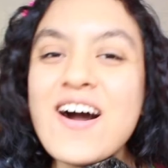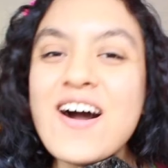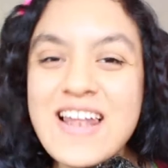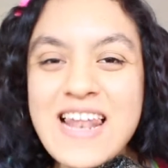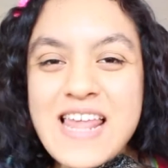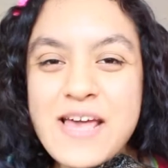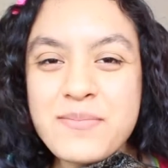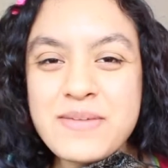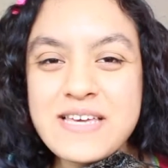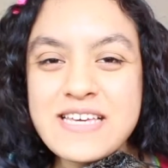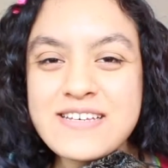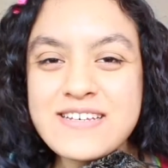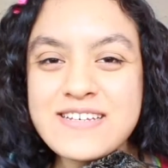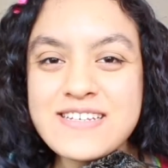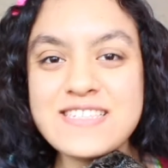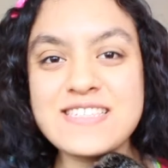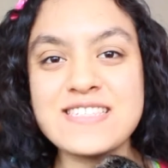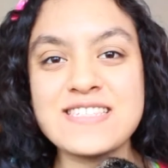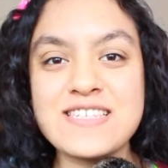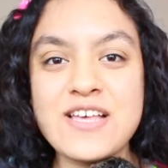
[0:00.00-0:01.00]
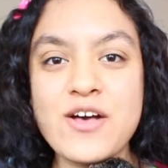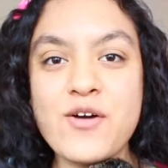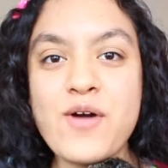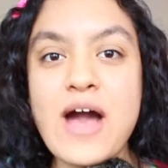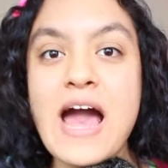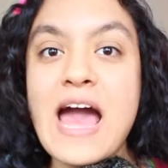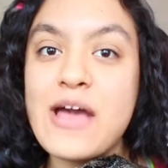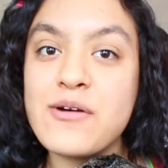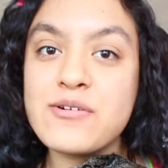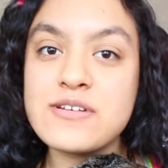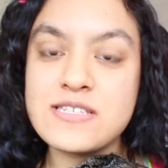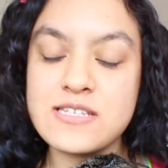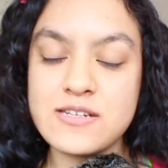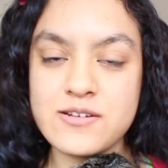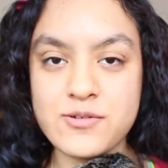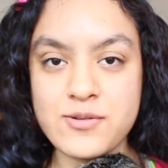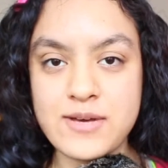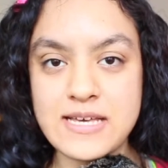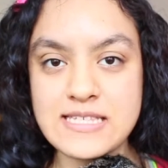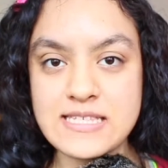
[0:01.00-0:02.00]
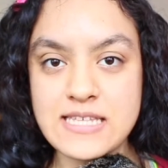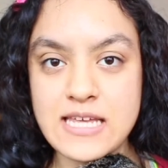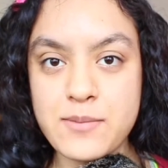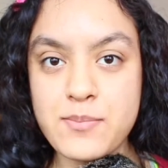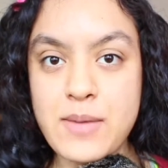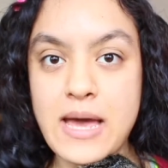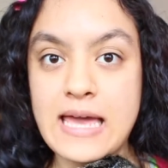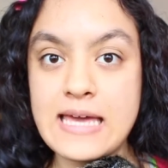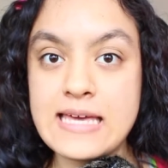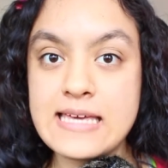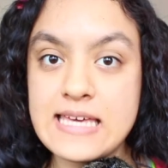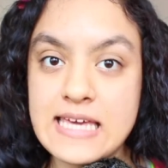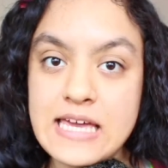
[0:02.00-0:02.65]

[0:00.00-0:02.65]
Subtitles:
Hola amigos! So I was requested by